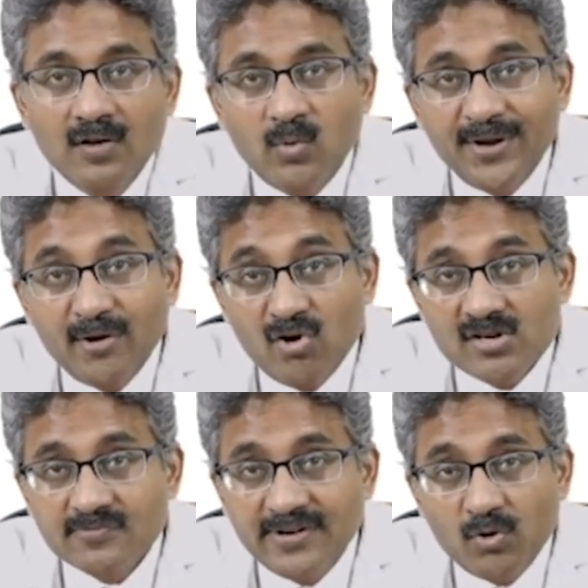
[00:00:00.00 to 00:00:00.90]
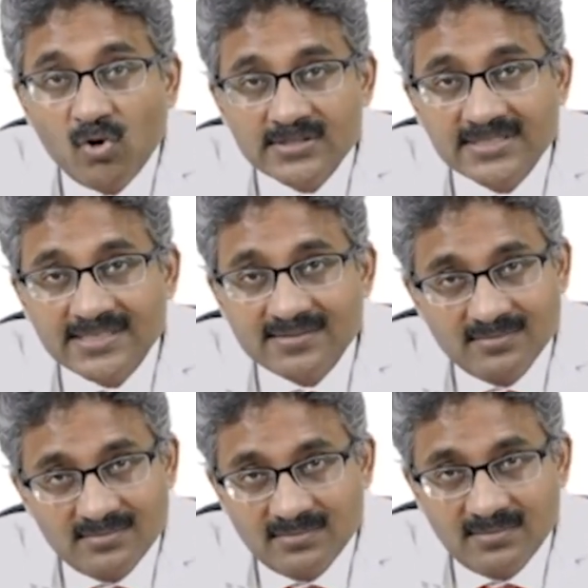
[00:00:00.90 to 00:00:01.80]
when you ask the
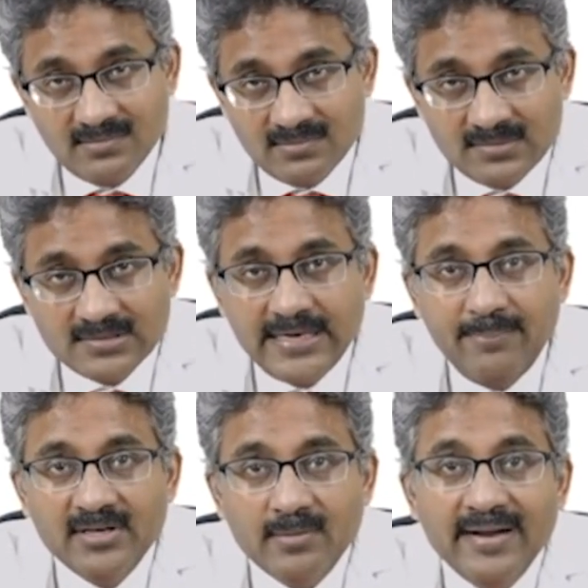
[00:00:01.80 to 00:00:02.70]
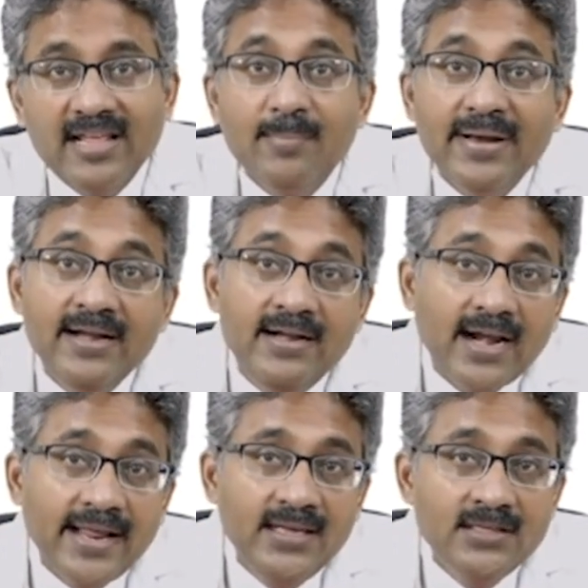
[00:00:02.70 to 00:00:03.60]
symptom, it can be
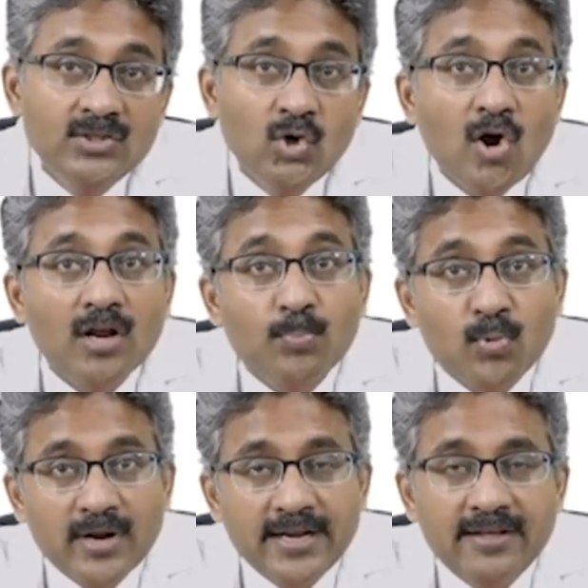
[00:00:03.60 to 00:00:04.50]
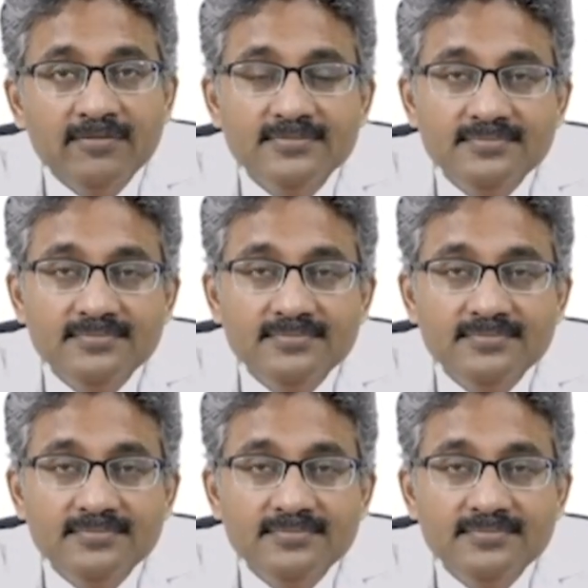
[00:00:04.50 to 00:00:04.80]
dry or productive.